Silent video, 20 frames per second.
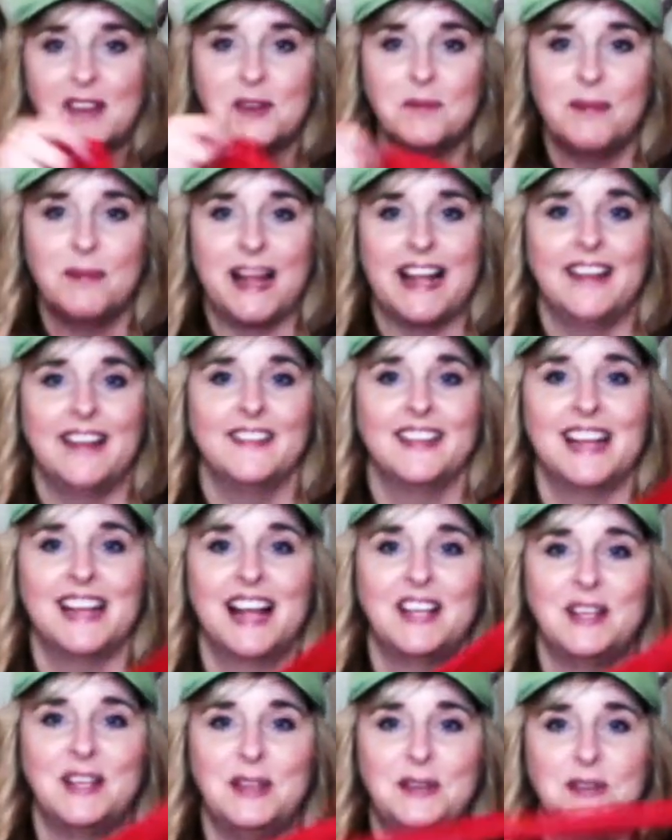band that I
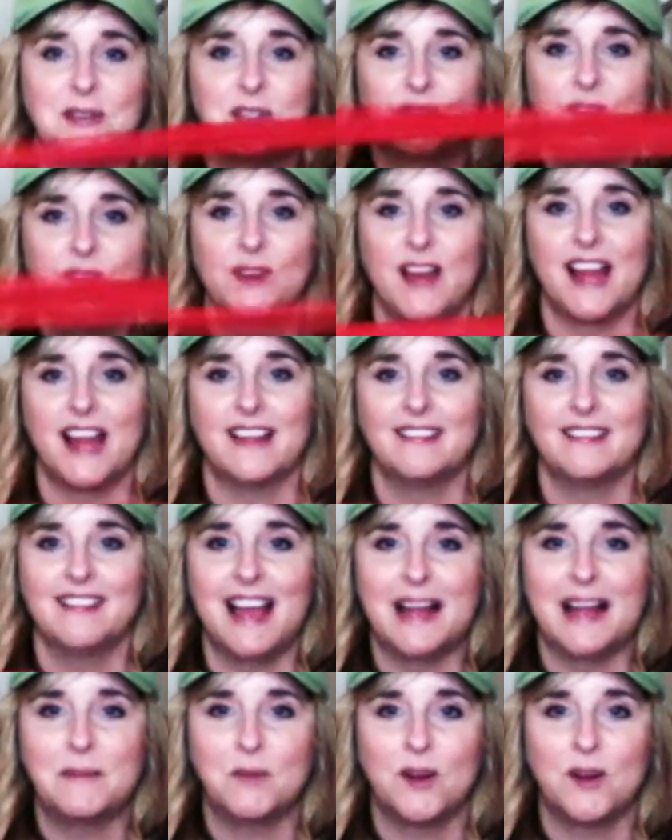use for like
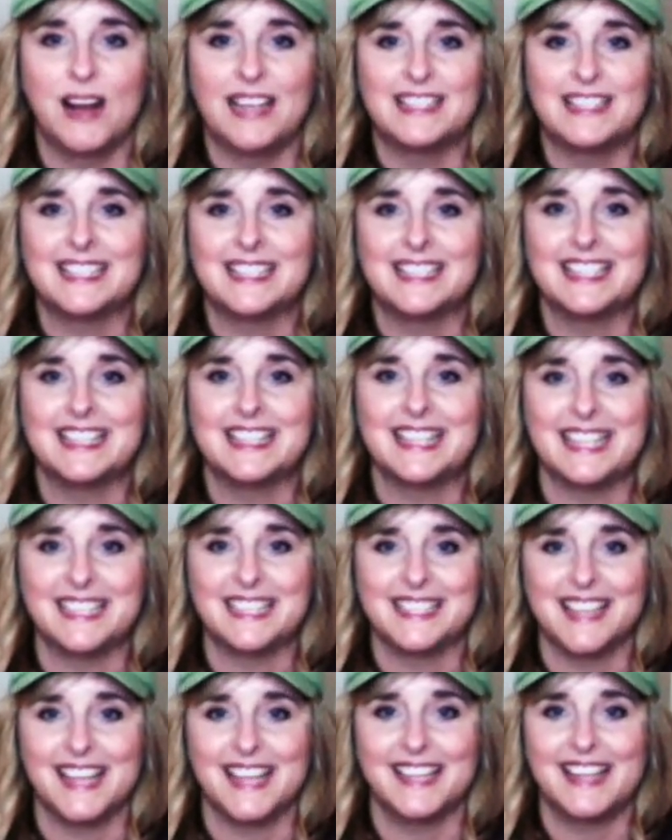leg presses and things
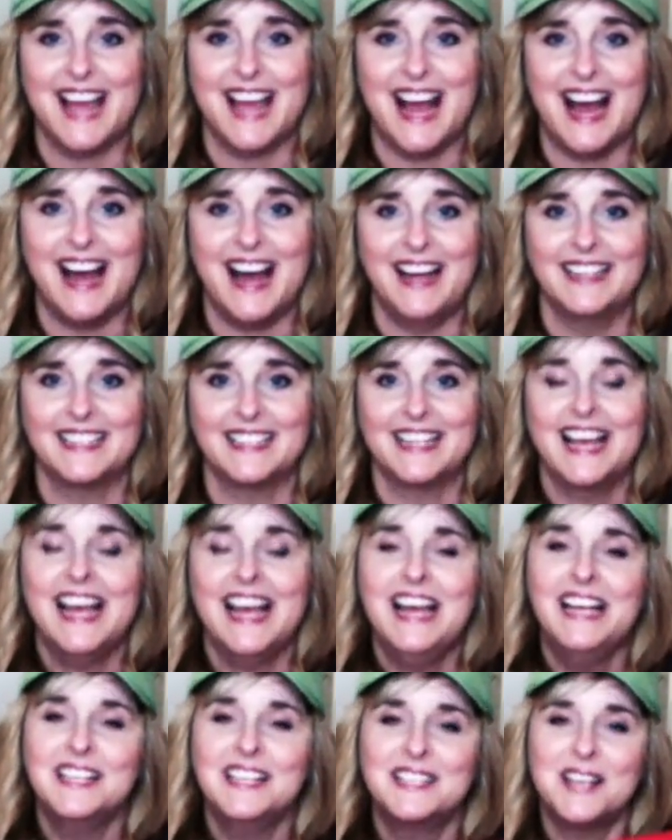like that.
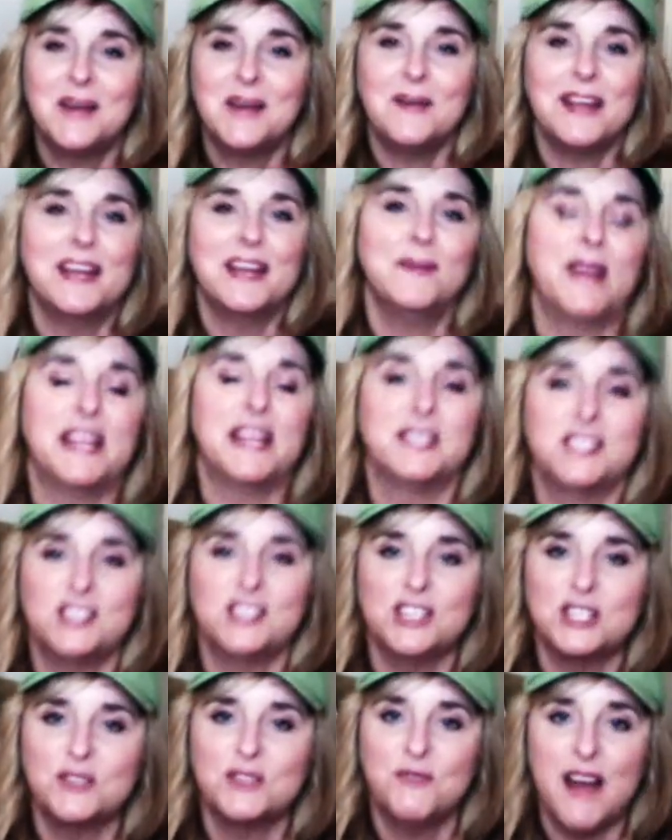So anyway, it's
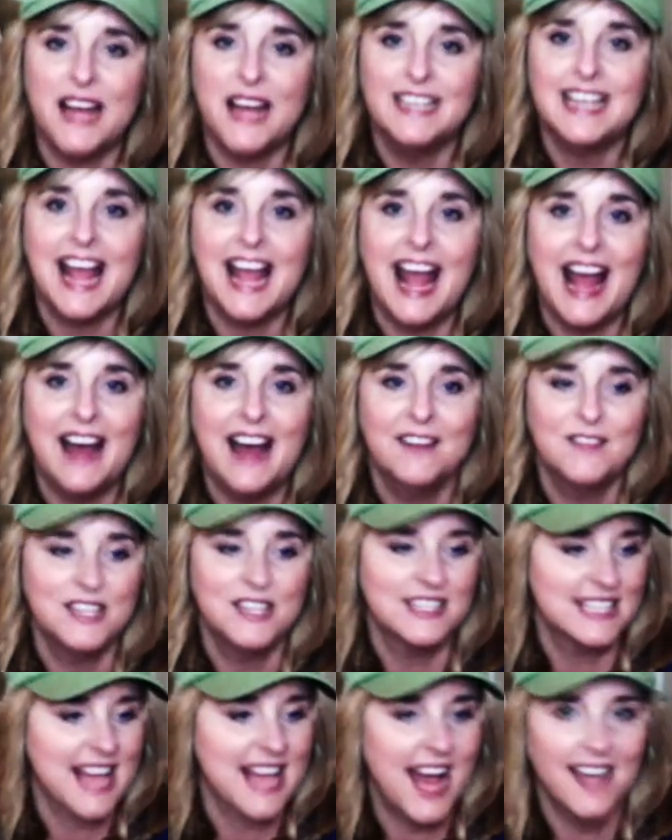just fun to have
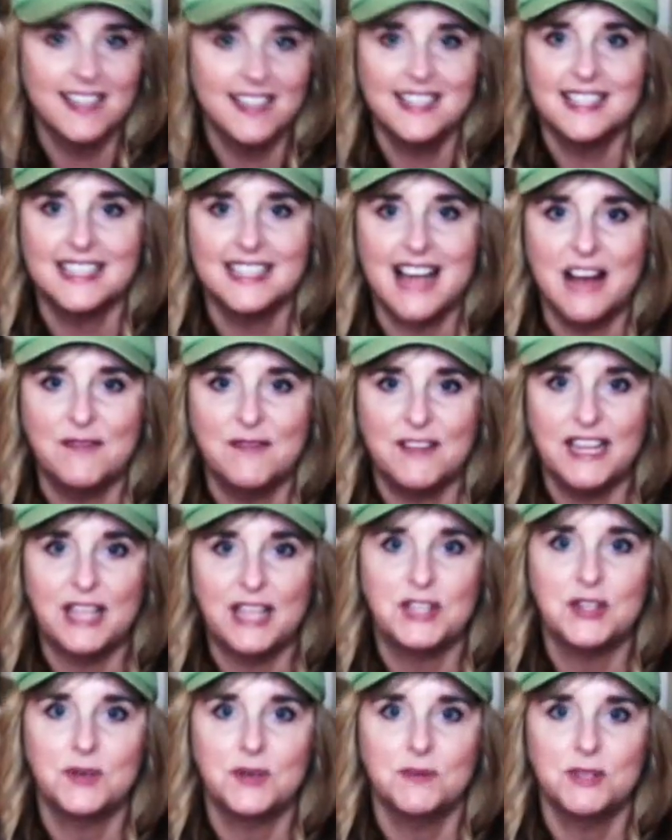this kind of stuff in
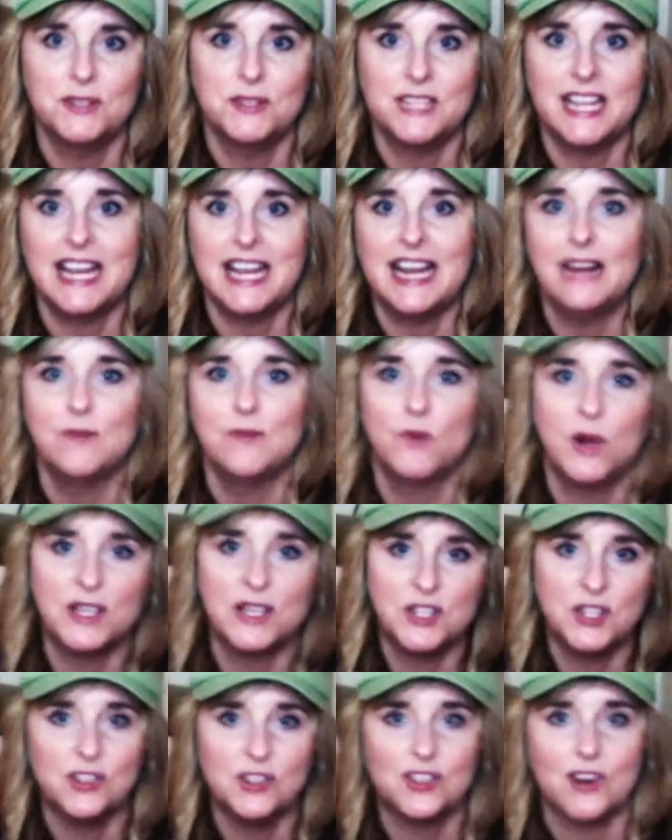your routine
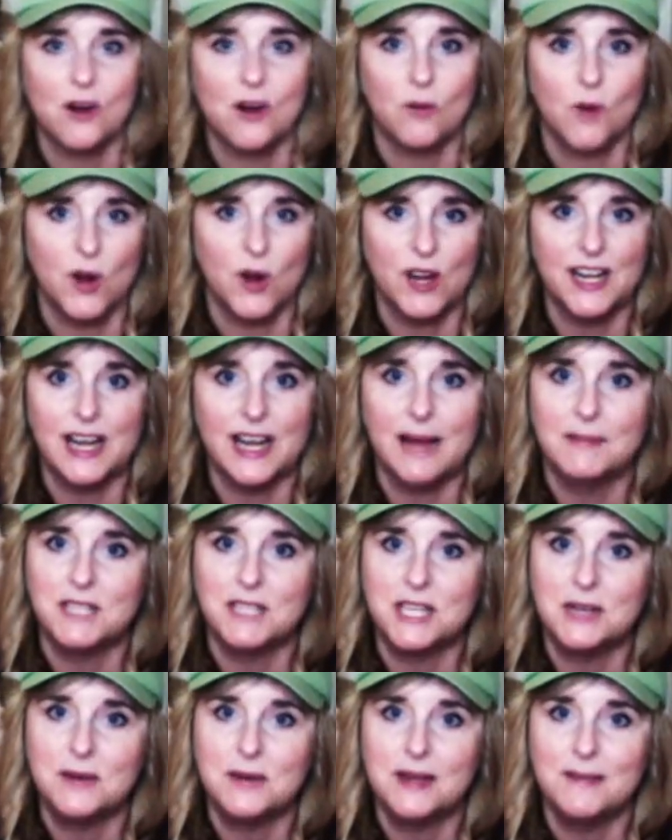once you start working up
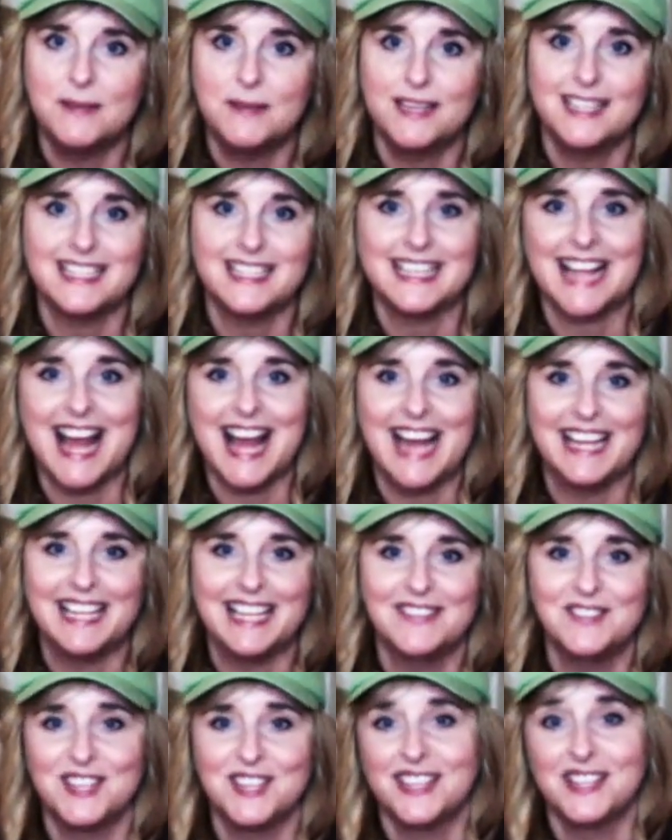to it because it kind of
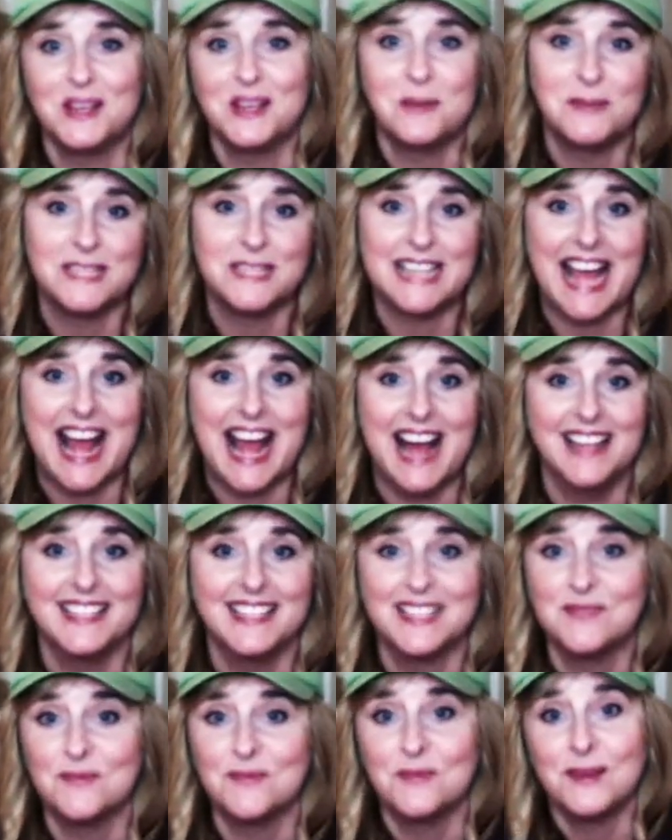gives you a little pizzazz
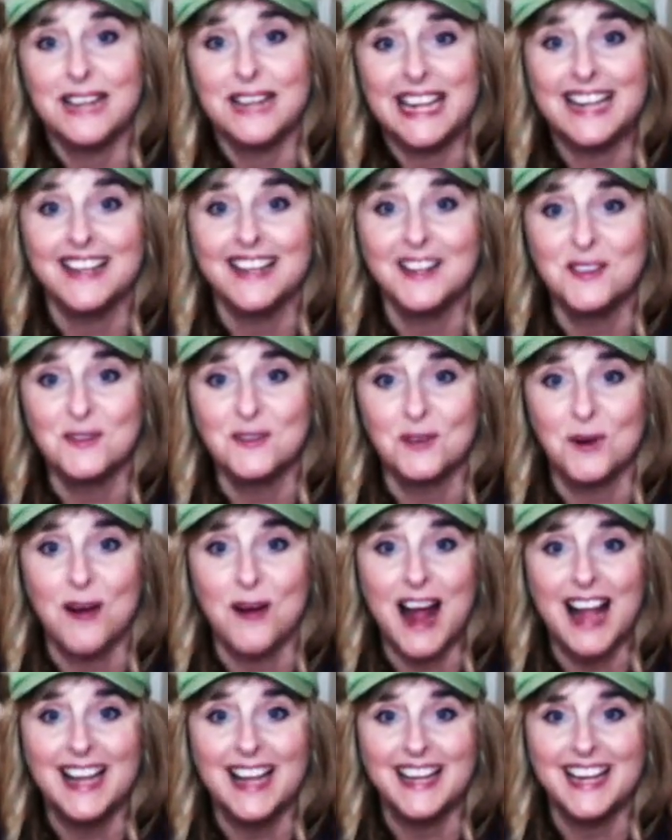and we need a little
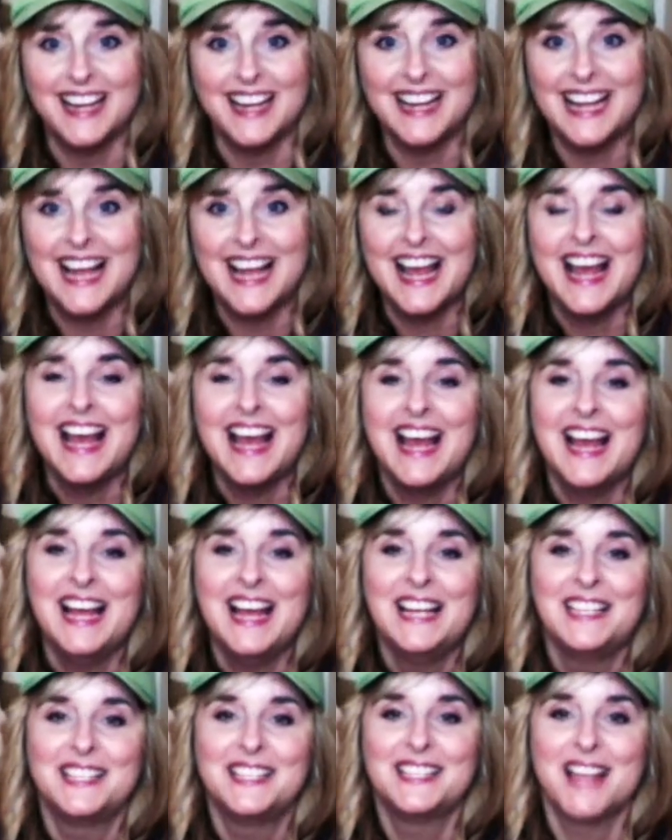variety.
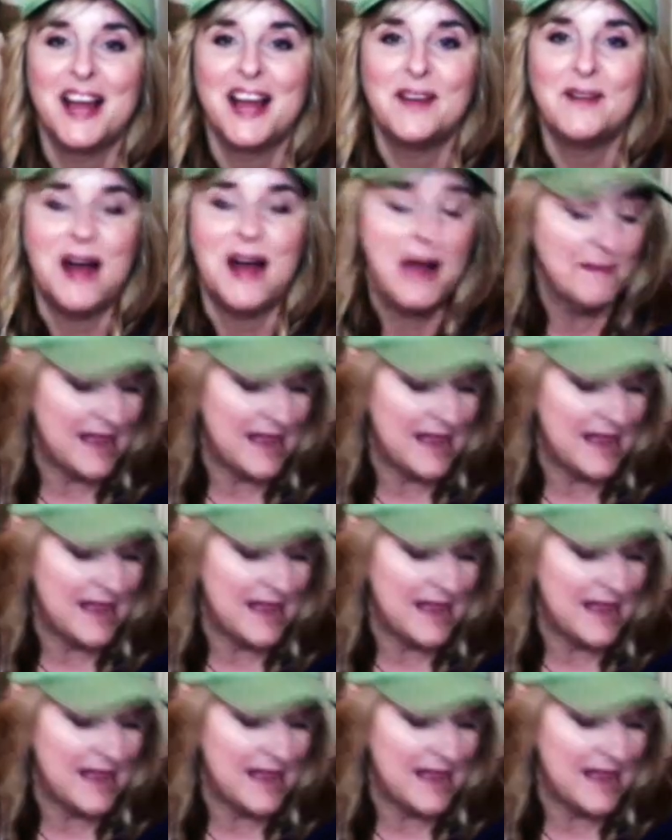So, um,